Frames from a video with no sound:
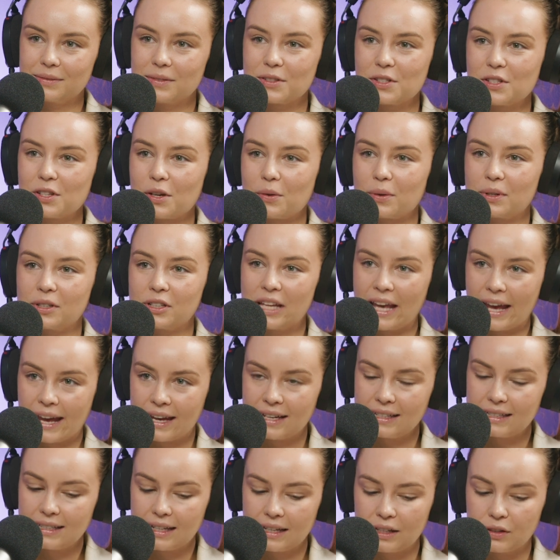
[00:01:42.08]
So on the
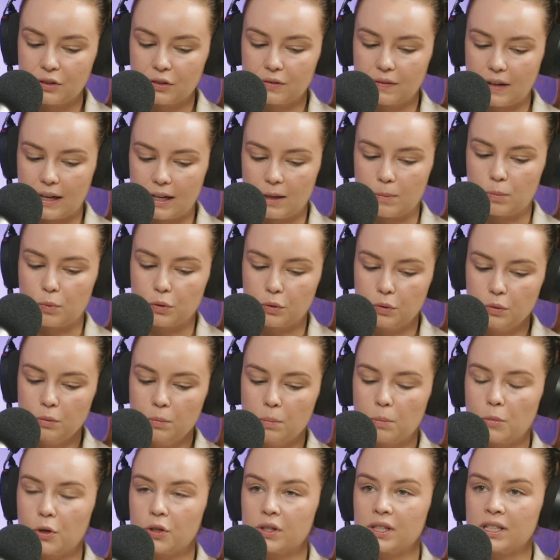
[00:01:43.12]
18th of April,
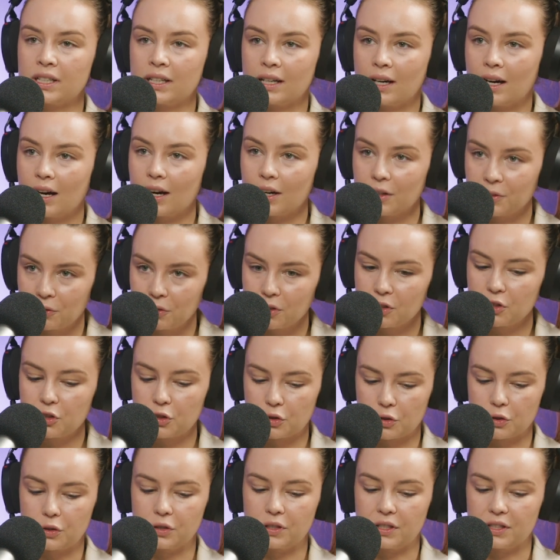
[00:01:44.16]
more than 100
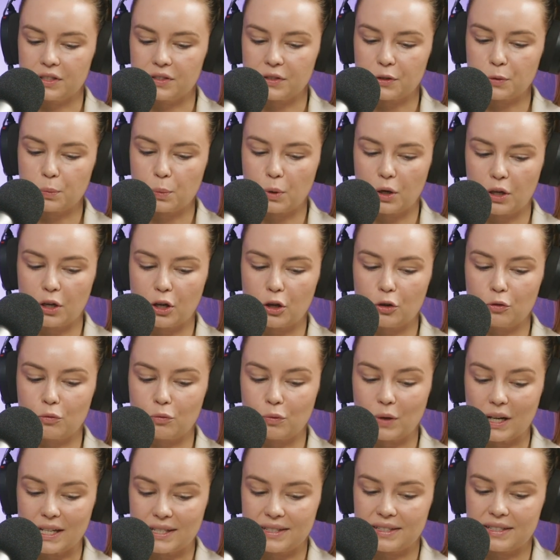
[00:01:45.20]
students were
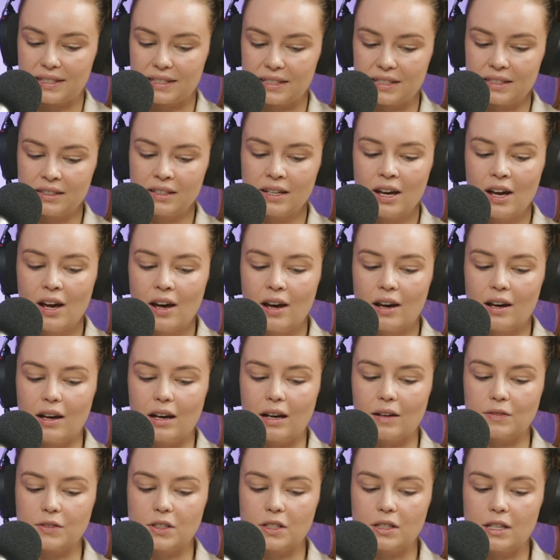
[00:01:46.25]
arrested
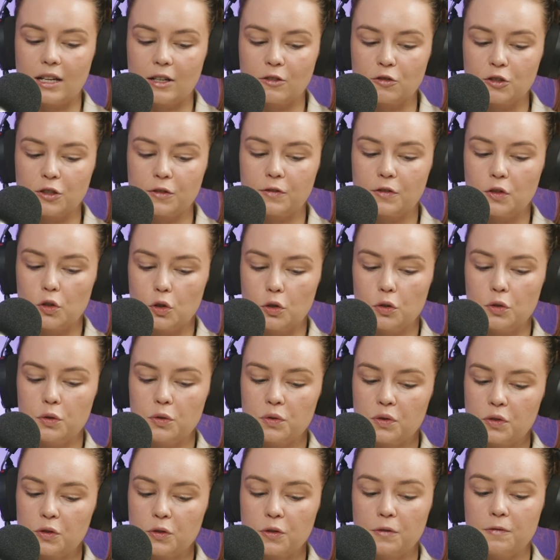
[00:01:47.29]
after they
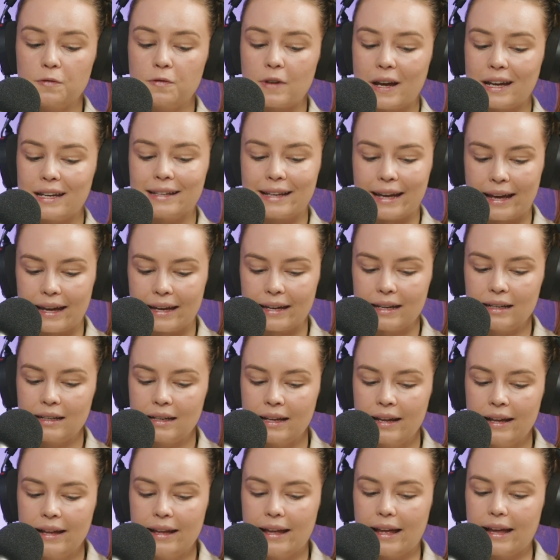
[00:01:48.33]
refused to vacate
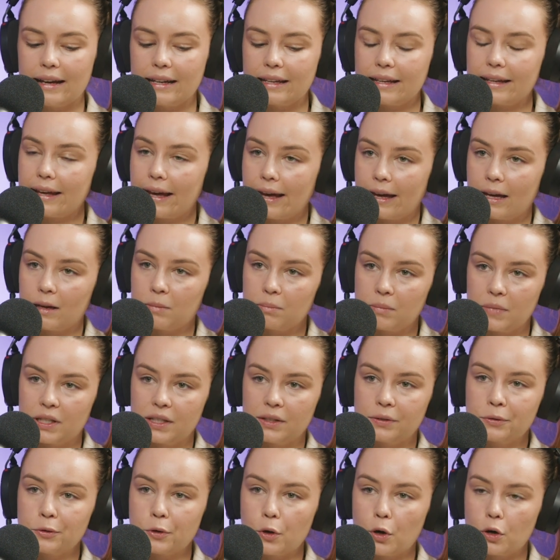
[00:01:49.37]
an
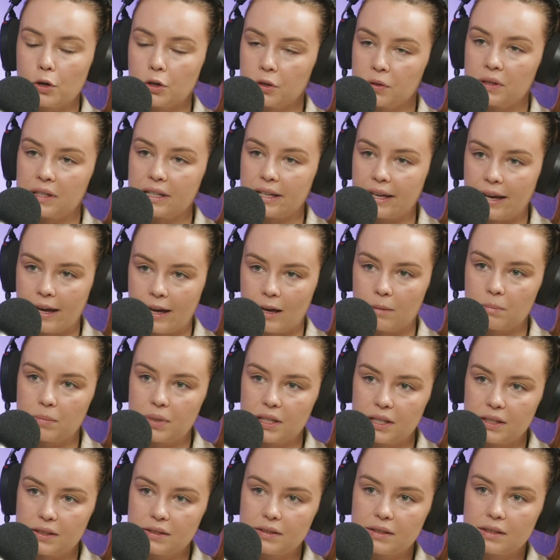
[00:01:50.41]
encampment on the campus.
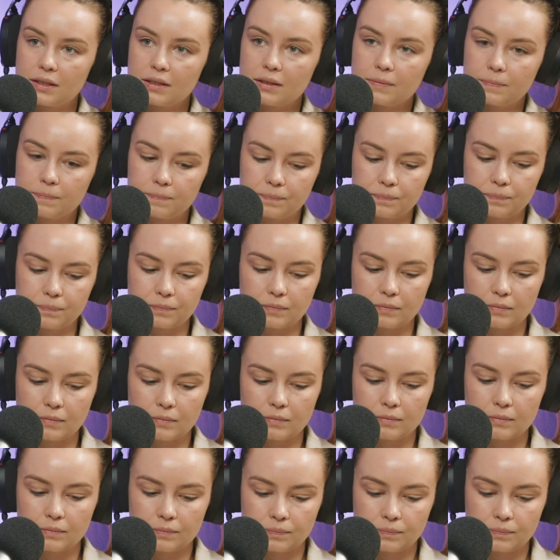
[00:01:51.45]
Can I just stop you there?